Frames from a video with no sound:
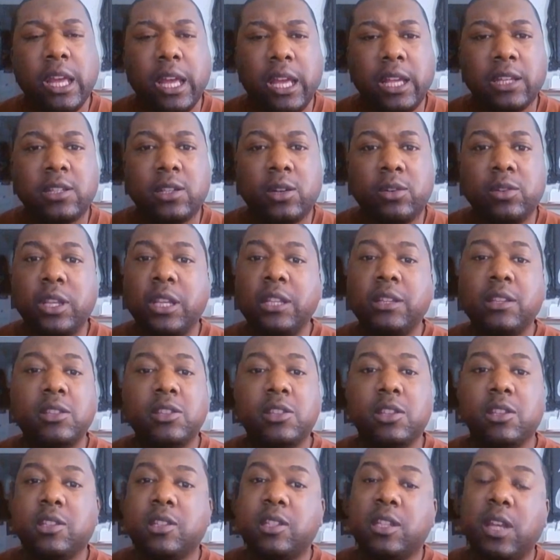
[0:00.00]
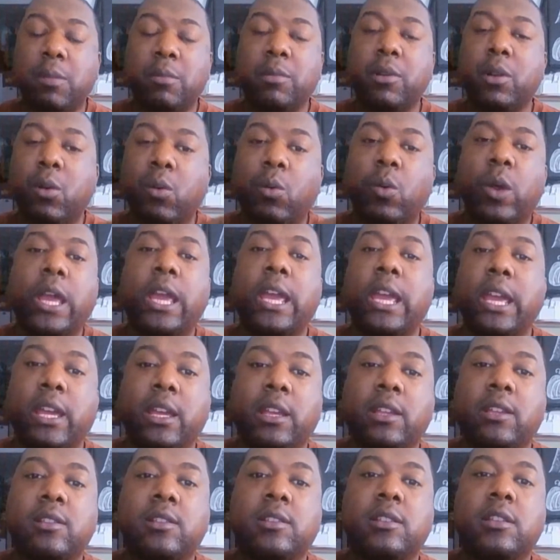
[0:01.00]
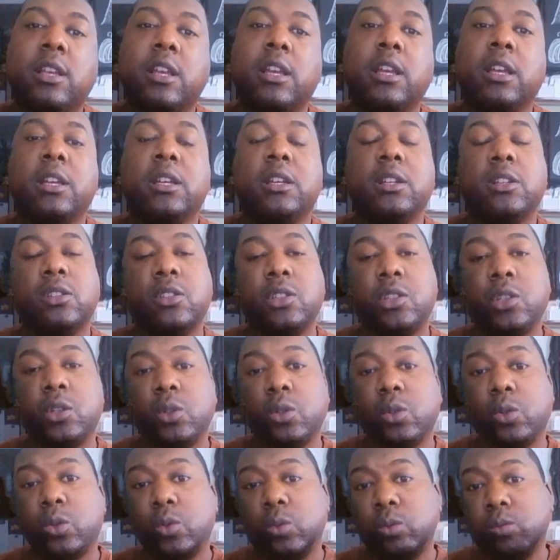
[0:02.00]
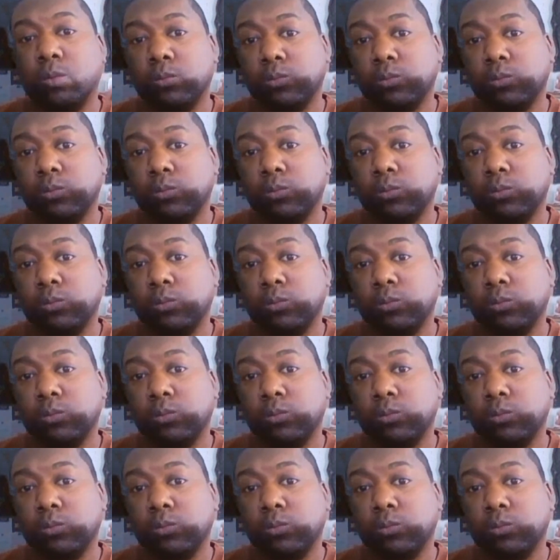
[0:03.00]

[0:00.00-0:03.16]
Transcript: And so these are just some of the ways to